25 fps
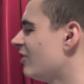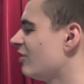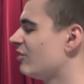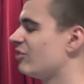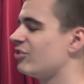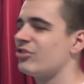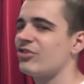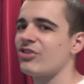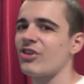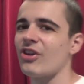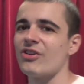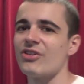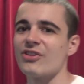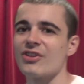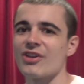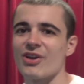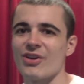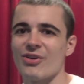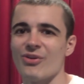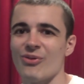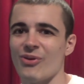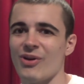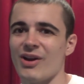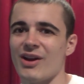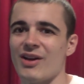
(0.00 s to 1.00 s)
stun
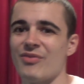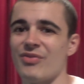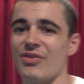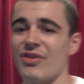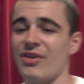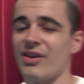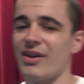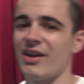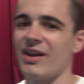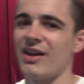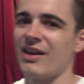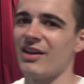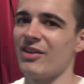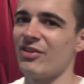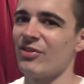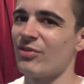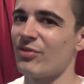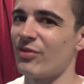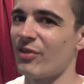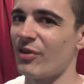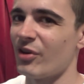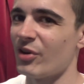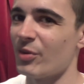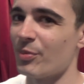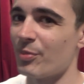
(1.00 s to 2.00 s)
gun or whatever and
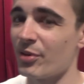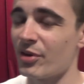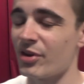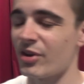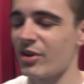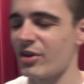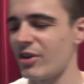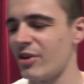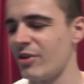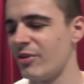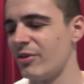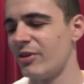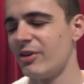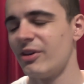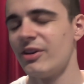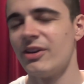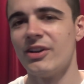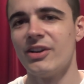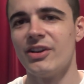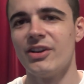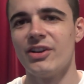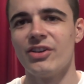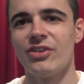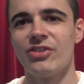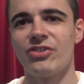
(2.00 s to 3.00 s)
throw a book at you.
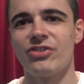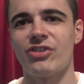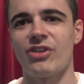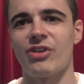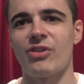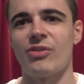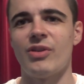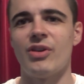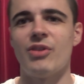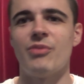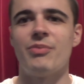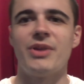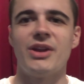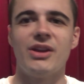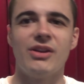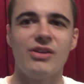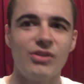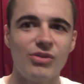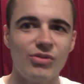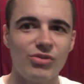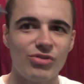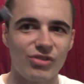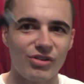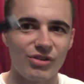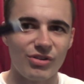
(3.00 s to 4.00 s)
So it'd be a
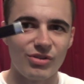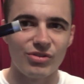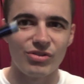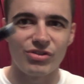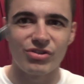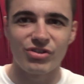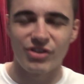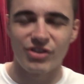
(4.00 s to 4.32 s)
lose-lose